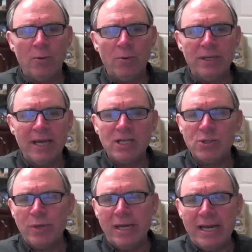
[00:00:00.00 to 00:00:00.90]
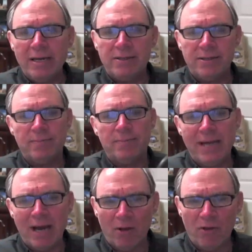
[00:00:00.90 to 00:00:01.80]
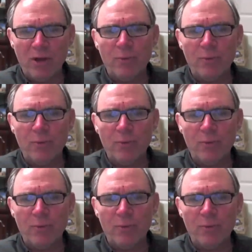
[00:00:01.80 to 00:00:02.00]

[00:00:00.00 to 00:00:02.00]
yes, we eat to be healthy.